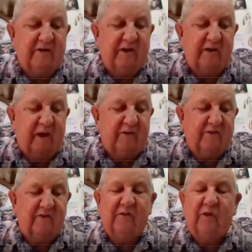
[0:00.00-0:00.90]
take it back.
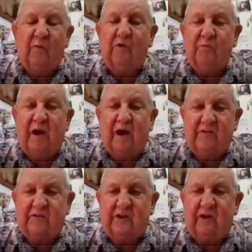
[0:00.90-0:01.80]
The worm by
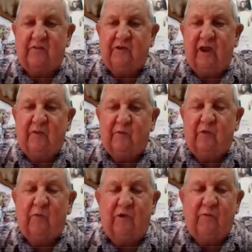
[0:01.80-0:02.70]
itself, like with worm.